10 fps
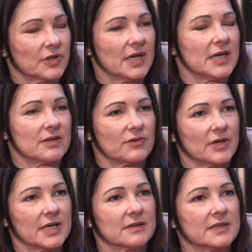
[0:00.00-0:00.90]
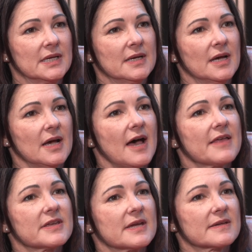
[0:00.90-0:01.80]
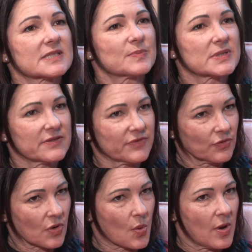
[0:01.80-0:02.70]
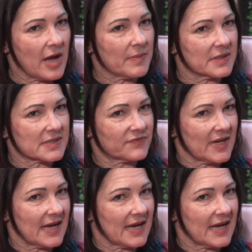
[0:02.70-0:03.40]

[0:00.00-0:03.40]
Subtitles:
Okay, great. Are there specific requirements for